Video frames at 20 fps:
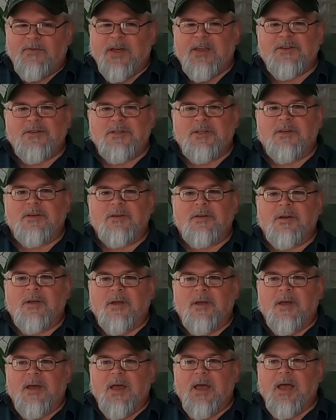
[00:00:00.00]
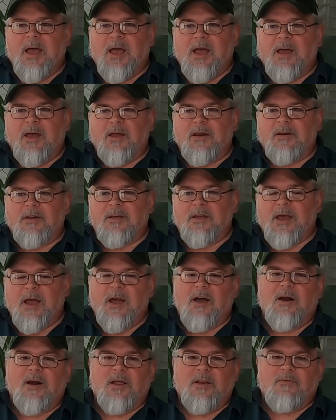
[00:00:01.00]
Vedgen and
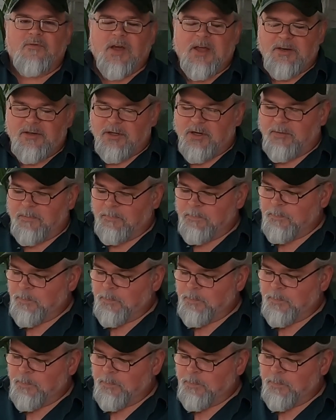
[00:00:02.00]
Carolyn Vedgen.